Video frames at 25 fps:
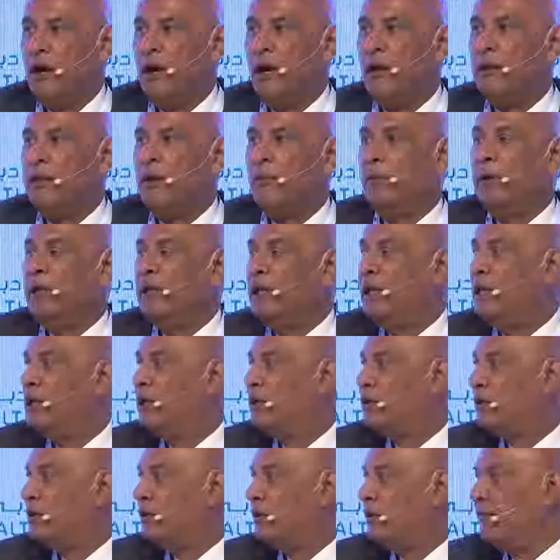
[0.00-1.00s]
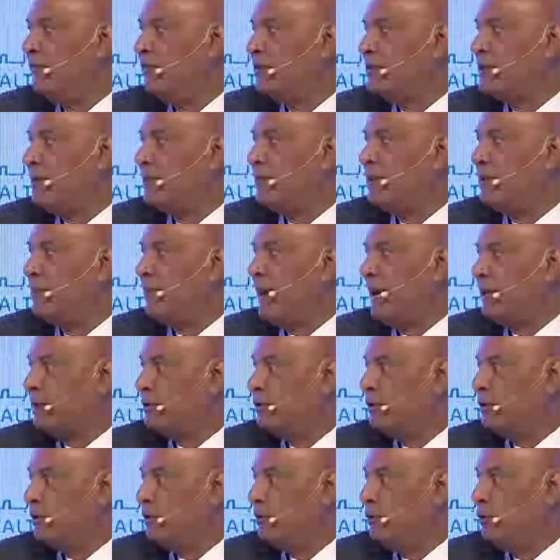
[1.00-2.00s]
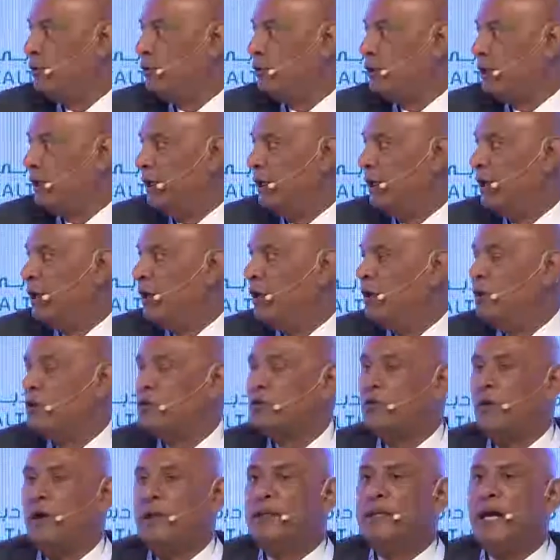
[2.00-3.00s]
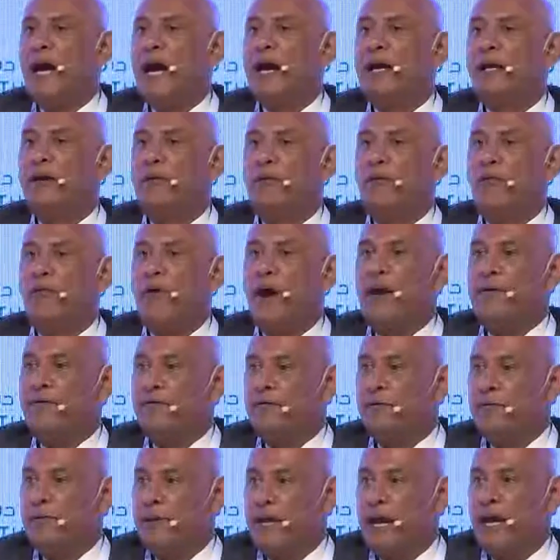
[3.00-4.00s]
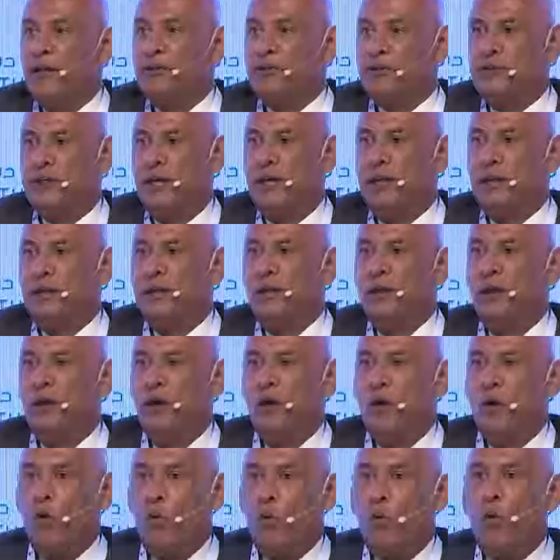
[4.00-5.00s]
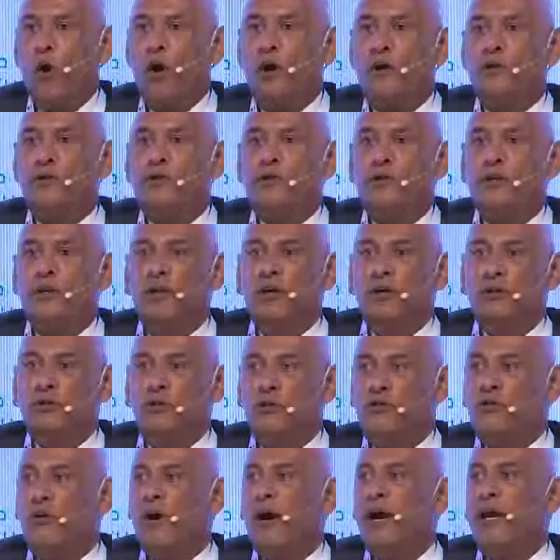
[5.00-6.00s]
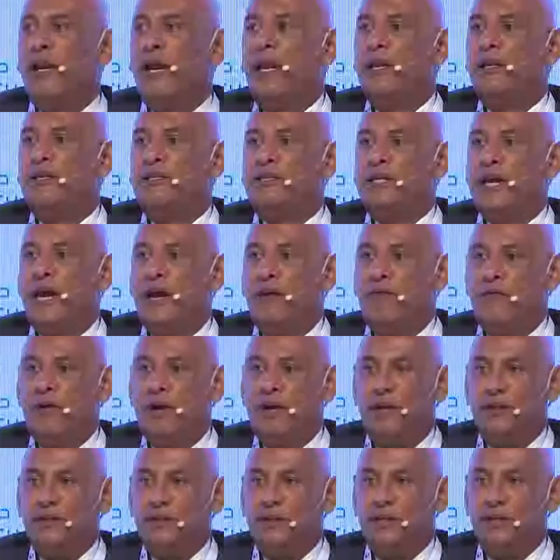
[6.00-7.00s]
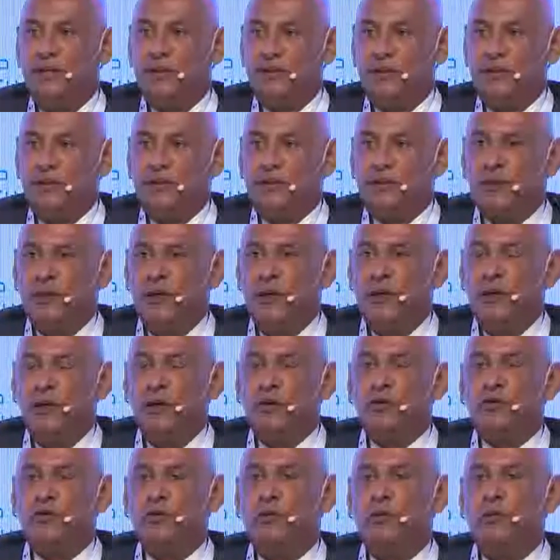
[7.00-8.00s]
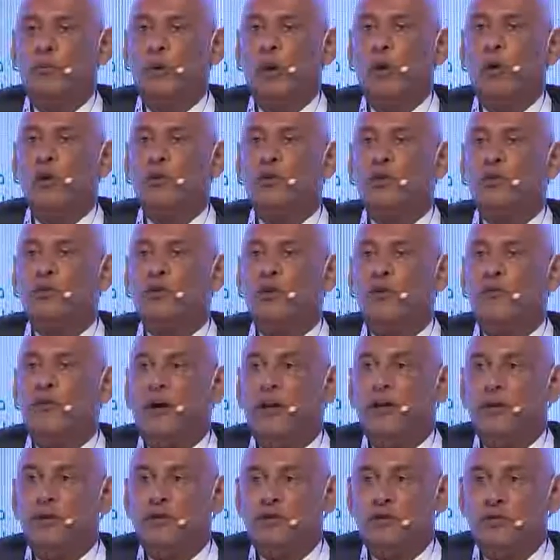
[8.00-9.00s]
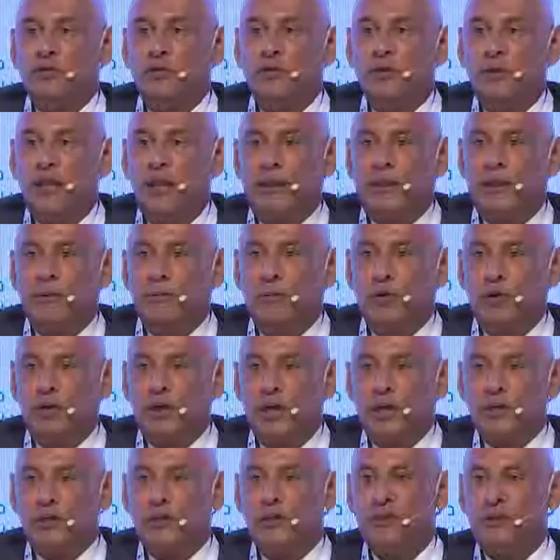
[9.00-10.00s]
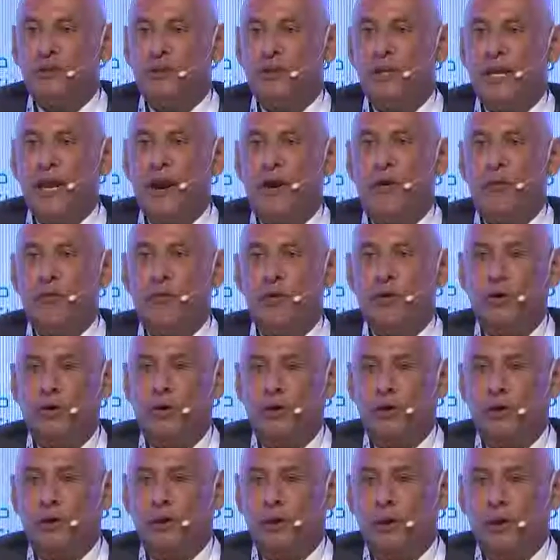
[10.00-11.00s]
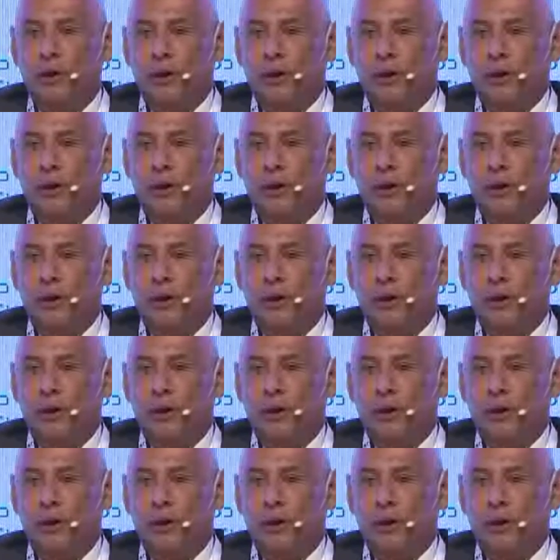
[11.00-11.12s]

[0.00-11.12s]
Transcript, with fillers: uh, that we needed to deliver something back to the community. So our target right from the outset was to try and understand rare diseases. To, we also sort of understood that the mutations in the Arab world,